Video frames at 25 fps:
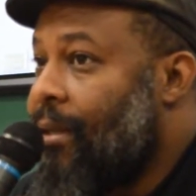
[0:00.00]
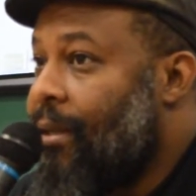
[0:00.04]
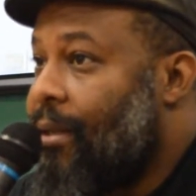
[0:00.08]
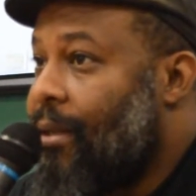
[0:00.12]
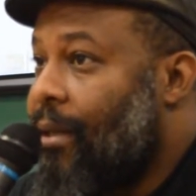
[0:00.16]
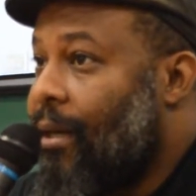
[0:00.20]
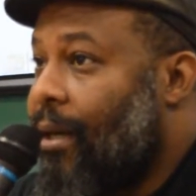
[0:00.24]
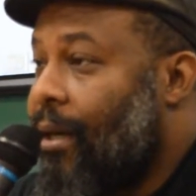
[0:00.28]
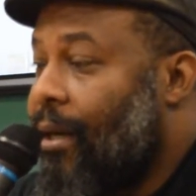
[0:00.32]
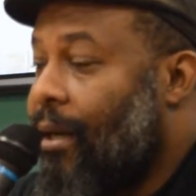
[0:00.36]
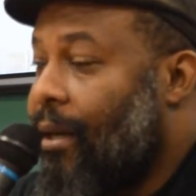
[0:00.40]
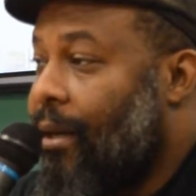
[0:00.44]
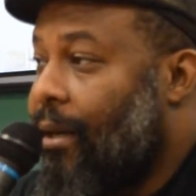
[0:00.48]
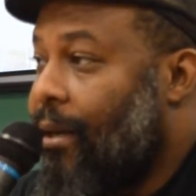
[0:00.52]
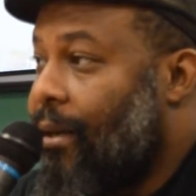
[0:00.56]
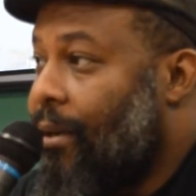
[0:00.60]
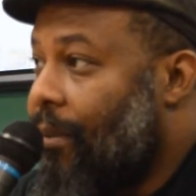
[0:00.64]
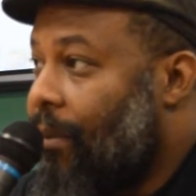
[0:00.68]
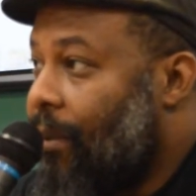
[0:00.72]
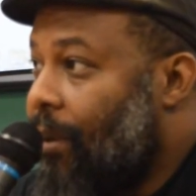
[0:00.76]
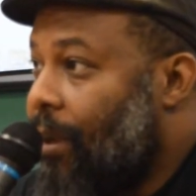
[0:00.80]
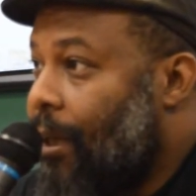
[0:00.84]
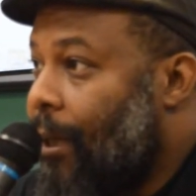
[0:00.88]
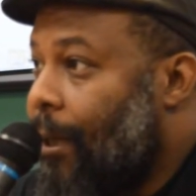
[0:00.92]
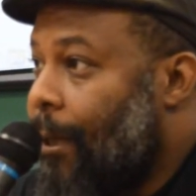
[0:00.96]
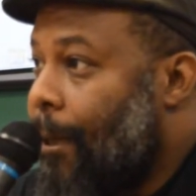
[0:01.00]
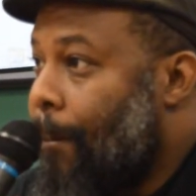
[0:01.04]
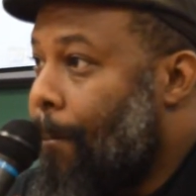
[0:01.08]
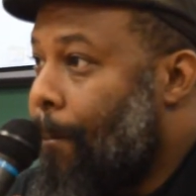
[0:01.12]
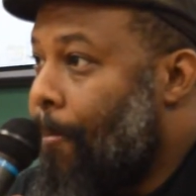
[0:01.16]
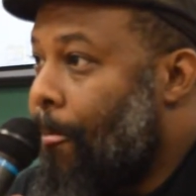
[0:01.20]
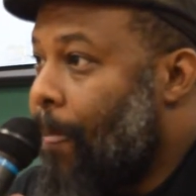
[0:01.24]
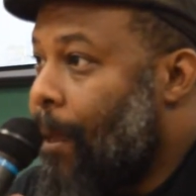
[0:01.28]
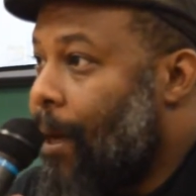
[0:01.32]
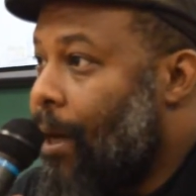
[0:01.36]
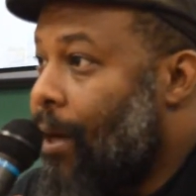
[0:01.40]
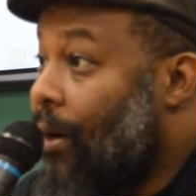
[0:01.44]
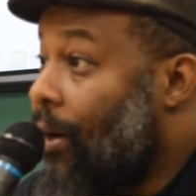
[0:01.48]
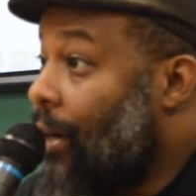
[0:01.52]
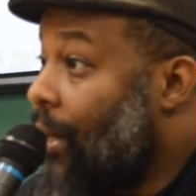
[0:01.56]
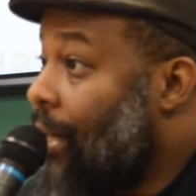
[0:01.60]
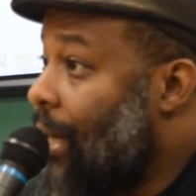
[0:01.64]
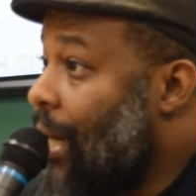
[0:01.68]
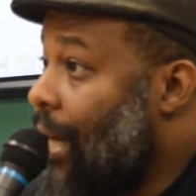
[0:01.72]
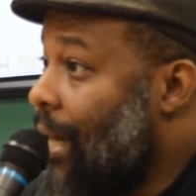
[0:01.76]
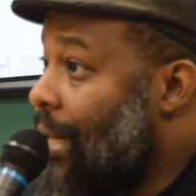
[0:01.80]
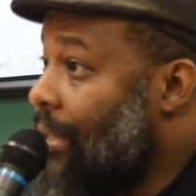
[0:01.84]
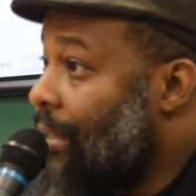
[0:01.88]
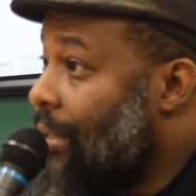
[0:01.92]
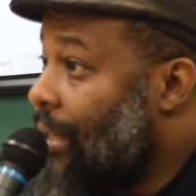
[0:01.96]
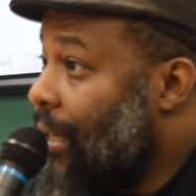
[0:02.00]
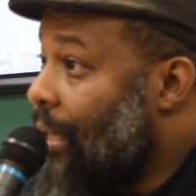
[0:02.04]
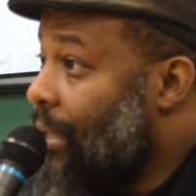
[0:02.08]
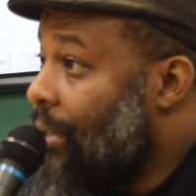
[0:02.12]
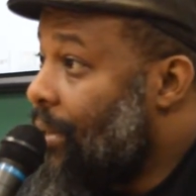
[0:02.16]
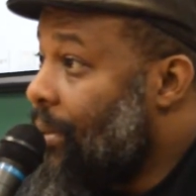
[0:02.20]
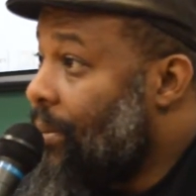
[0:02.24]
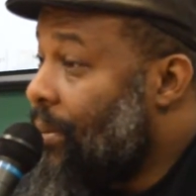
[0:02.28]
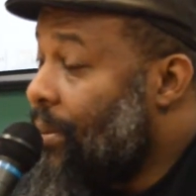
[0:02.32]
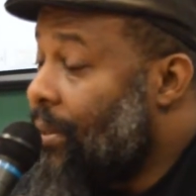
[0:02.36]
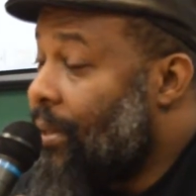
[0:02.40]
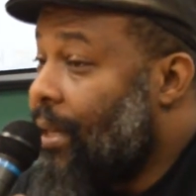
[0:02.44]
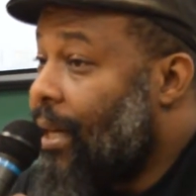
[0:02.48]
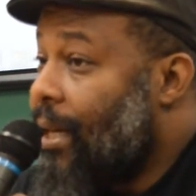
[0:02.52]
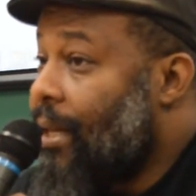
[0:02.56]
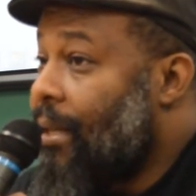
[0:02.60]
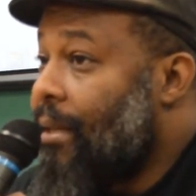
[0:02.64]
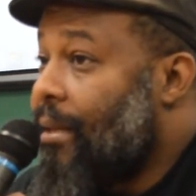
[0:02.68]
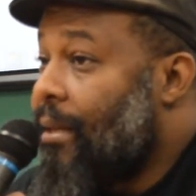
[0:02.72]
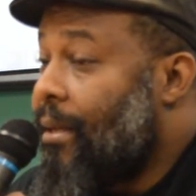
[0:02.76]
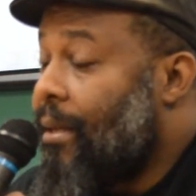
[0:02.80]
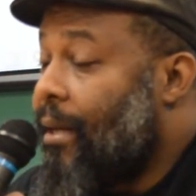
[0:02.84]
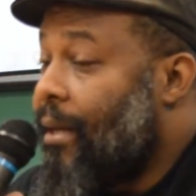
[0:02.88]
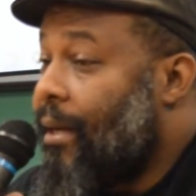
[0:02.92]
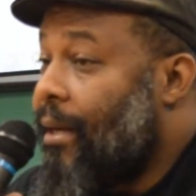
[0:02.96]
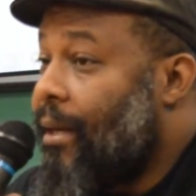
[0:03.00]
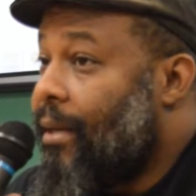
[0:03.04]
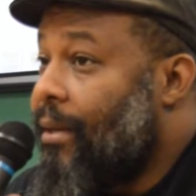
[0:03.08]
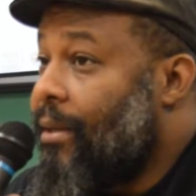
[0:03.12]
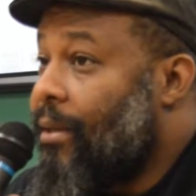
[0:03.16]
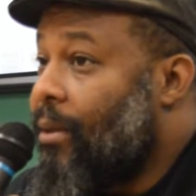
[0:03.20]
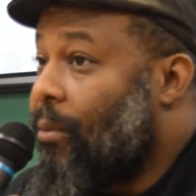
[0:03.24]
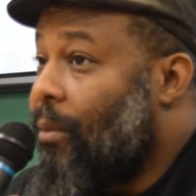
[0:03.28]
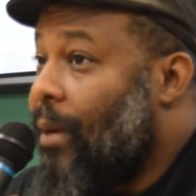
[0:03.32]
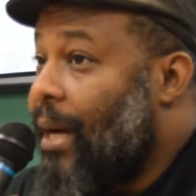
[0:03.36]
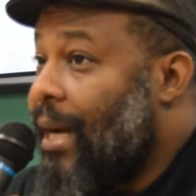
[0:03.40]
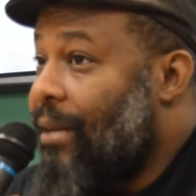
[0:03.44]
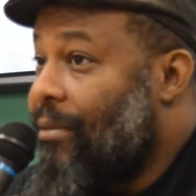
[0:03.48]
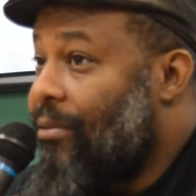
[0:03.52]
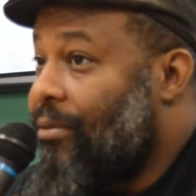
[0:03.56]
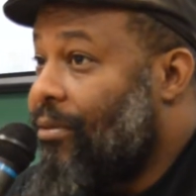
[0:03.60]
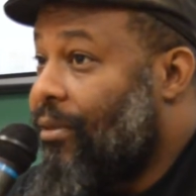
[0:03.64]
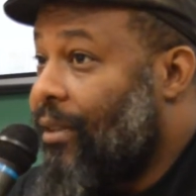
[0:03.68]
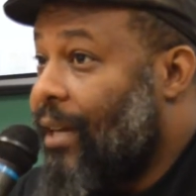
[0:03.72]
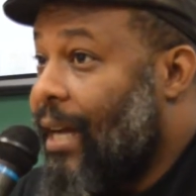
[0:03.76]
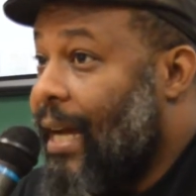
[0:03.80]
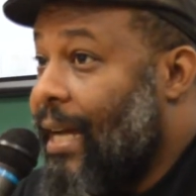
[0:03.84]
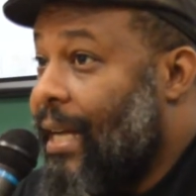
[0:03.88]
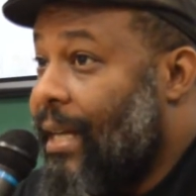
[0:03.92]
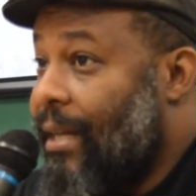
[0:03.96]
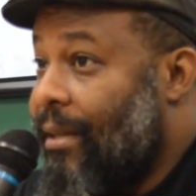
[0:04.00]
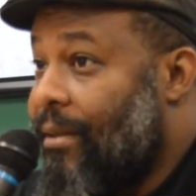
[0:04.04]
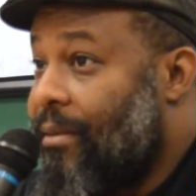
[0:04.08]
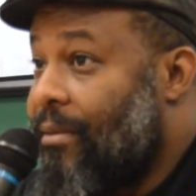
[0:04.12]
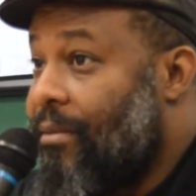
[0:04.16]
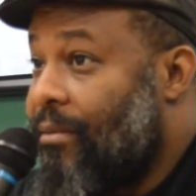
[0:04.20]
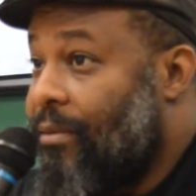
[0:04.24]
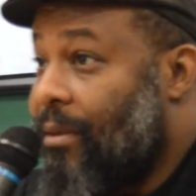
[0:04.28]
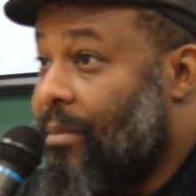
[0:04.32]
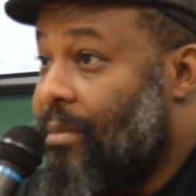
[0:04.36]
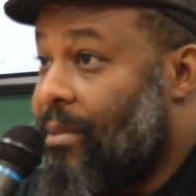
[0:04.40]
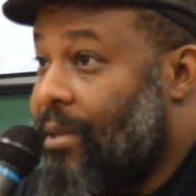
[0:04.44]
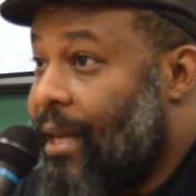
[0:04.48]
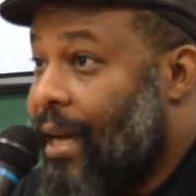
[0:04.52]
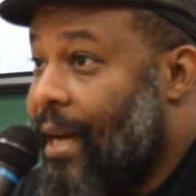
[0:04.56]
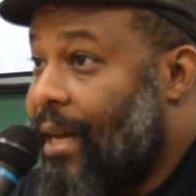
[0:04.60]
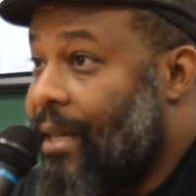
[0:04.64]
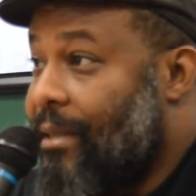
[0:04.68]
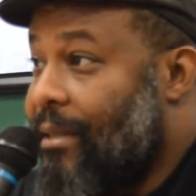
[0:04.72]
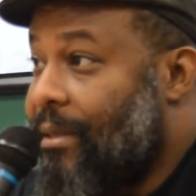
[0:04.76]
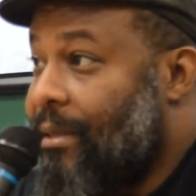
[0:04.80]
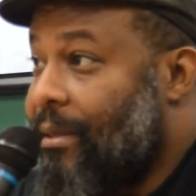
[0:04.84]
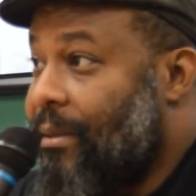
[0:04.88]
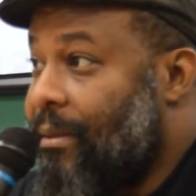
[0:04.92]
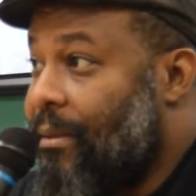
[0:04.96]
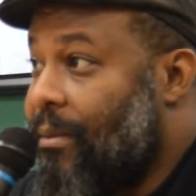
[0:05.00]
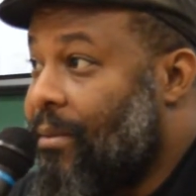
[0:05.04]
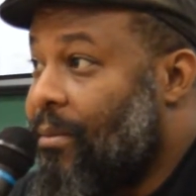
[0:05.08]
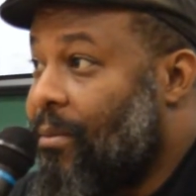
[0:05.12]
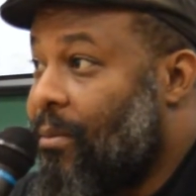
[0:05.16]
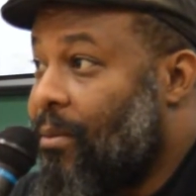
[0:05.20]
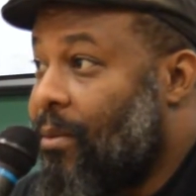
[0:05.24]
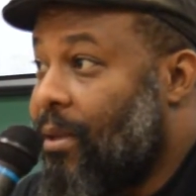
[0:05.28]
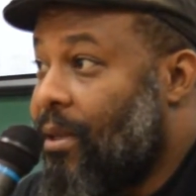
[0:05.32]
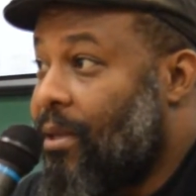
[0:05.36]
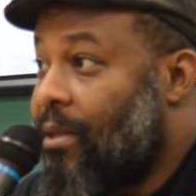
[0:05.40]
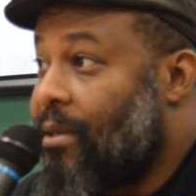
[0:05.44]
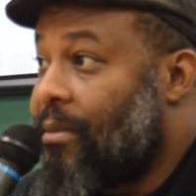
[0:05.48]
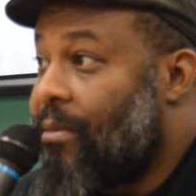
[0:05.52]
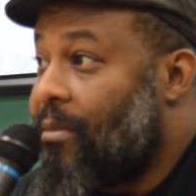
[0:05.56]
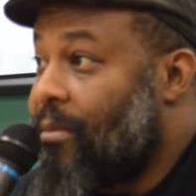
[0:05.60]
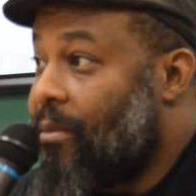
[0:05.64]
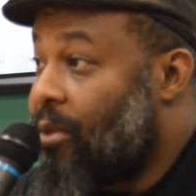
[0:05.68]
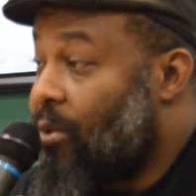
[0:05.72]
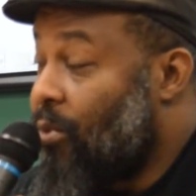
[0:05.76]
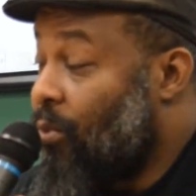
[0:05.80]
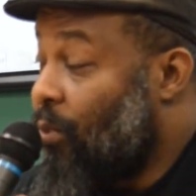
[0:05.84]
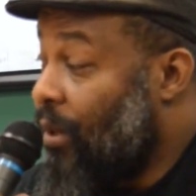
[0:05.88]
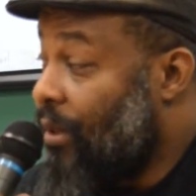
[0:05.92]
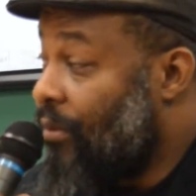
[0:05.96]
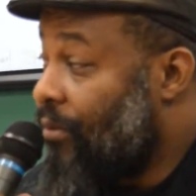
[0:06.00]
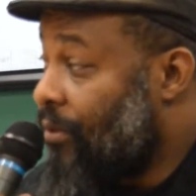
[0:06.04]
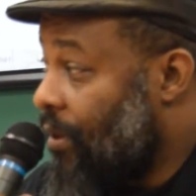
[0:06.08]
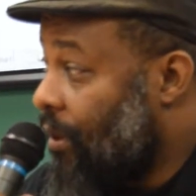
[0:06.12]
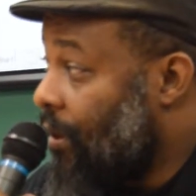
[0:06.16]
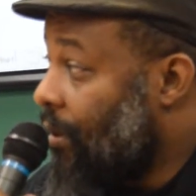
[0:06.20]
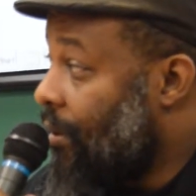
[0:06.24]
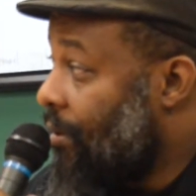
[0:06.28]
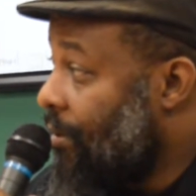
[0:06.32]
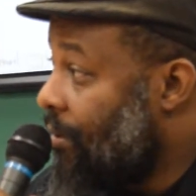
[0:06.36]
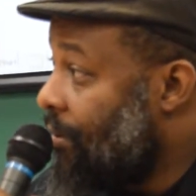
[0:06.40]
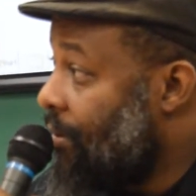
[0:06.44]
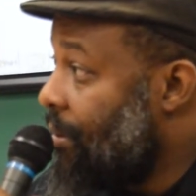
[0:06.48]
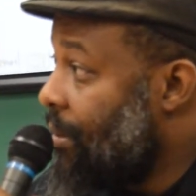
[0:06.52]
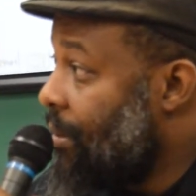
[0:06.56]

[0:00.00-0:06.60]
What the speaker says: in our context, was that the white flight from Jackson was swifter